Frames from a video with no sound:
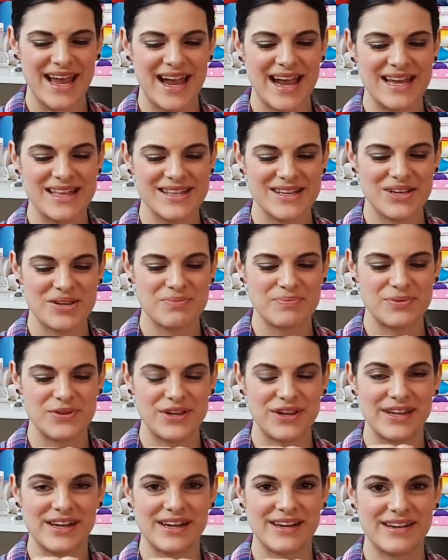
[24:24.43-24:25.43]
at the
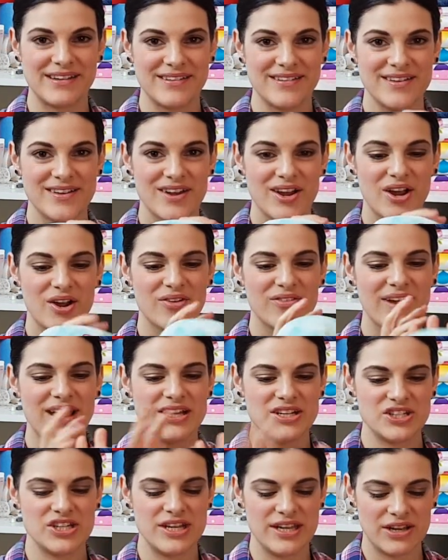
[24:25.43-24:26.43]
computer
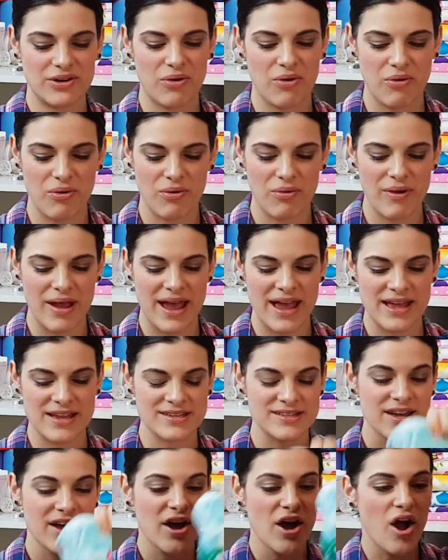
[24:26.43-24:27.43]
arranging it all,
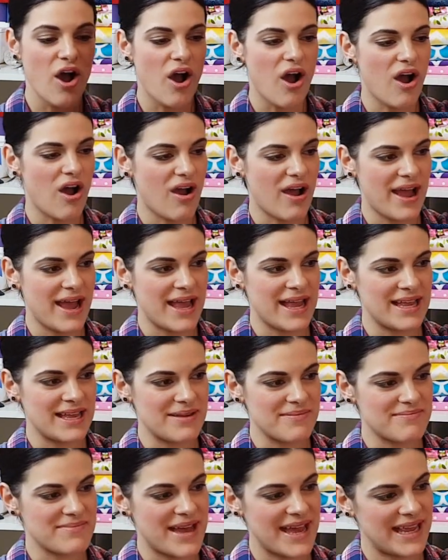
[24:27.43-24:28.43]
and
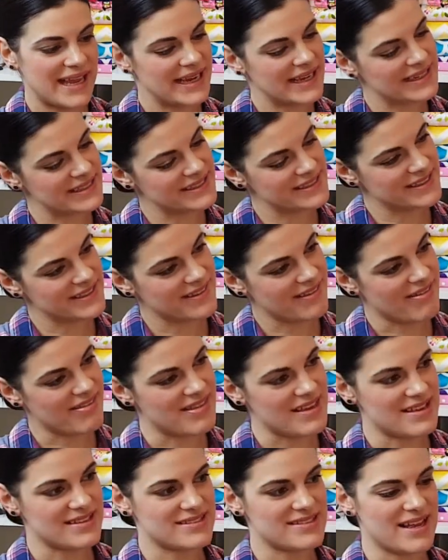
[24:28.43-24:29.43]
I made
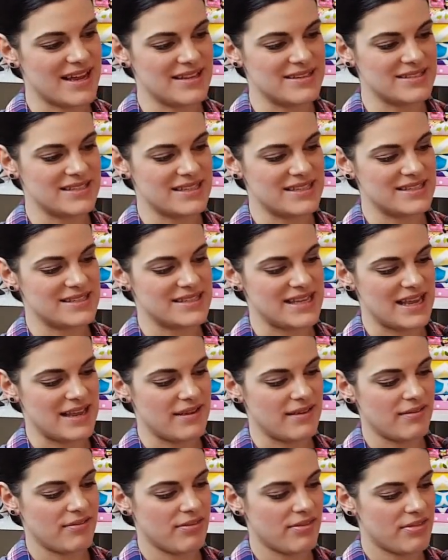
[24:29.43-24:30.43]
this under the
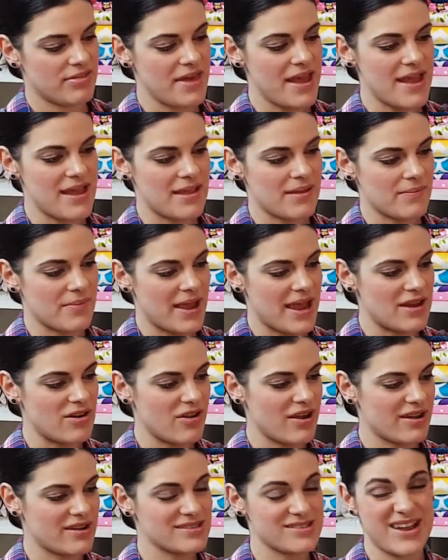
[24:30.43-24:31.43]
sea theme. And
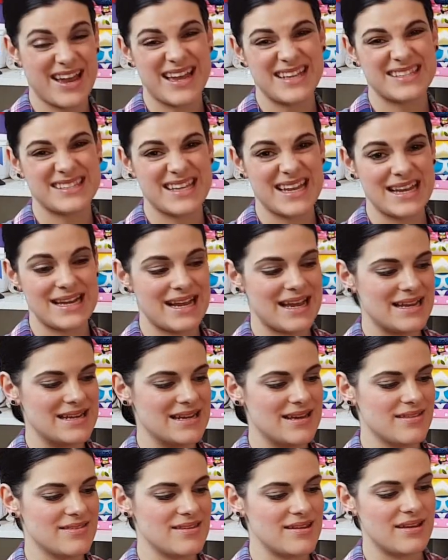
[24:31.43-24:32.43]
because I had seen
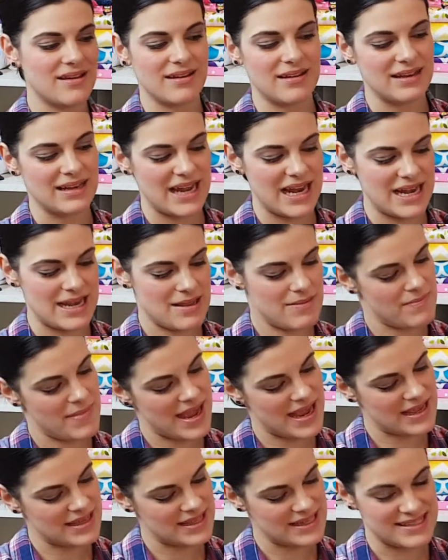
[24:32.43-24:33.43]
another lady
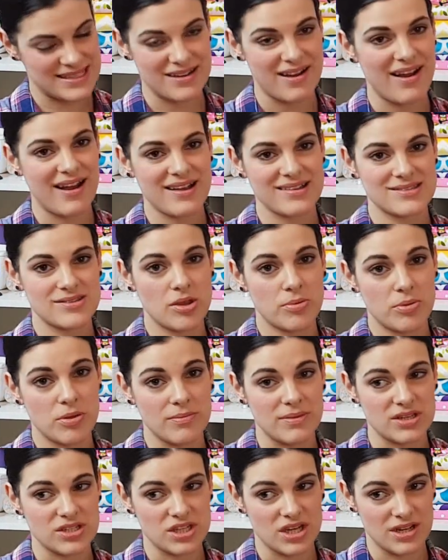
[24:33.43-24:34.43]
make this, and I asked her
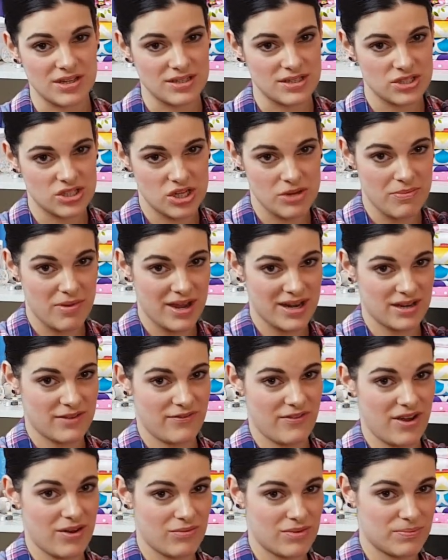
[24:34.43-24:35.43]
permission, does she mind
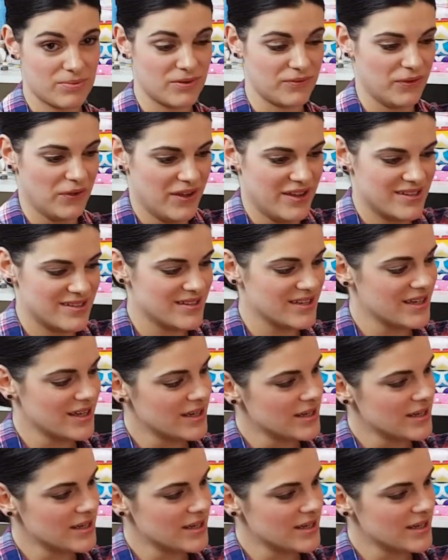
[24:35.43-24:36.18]
if I rip off her